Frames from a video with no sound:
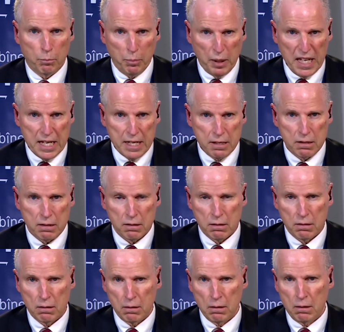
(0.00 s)
peace
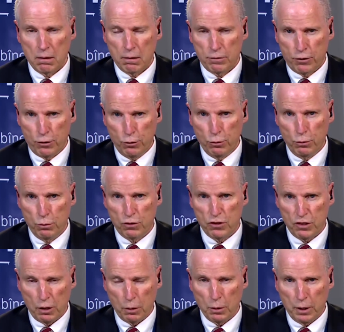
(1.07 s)
to
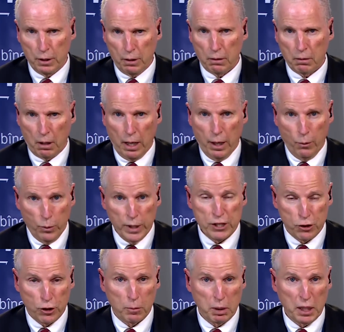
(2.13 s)
Syria. We
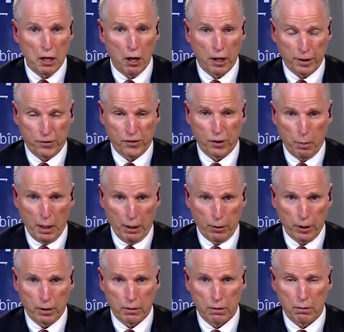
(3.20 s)
should be honest about
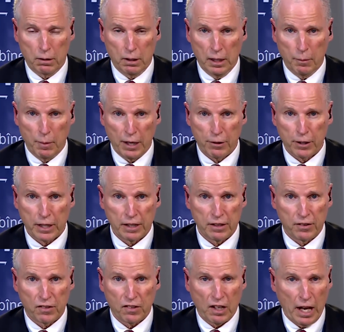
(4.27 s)
it. The
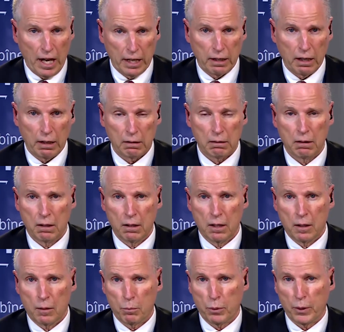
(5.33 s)
Americans cannot
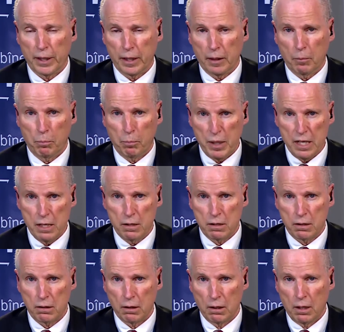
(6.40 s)
bring
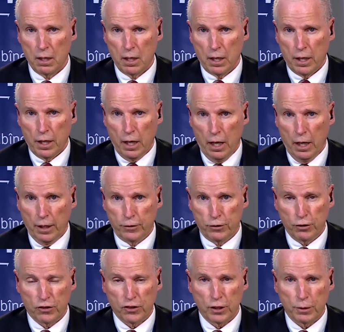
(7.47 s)
peace
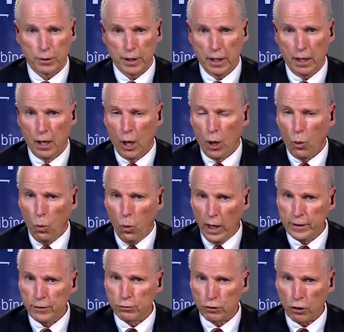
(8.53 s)
to Syria.
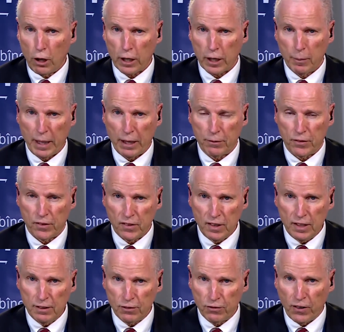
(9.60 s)
When you talk about
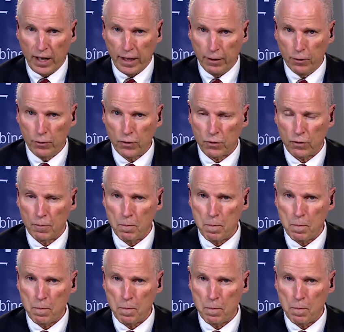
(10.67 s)
ceasefires,